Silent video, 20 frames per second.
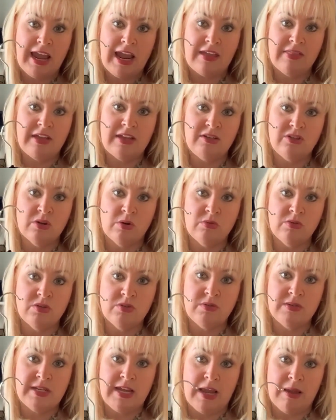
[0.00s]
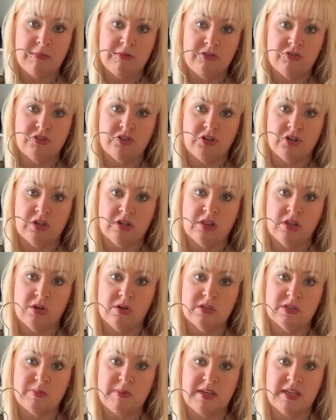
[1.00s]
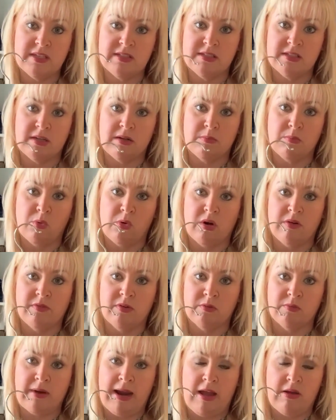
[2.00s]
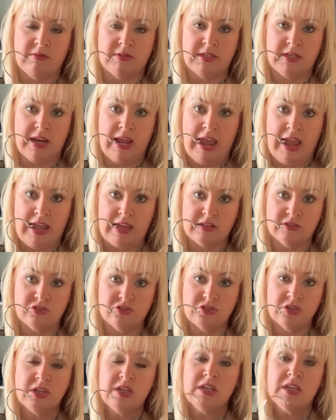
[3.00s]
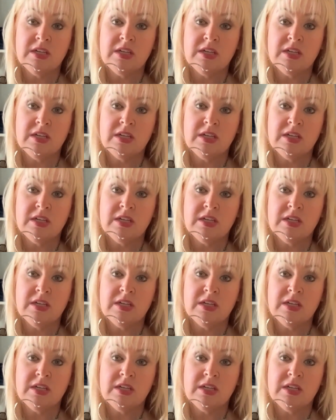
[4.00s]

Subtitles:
and they don't do damage to your clothes because they're more of a rounded edge.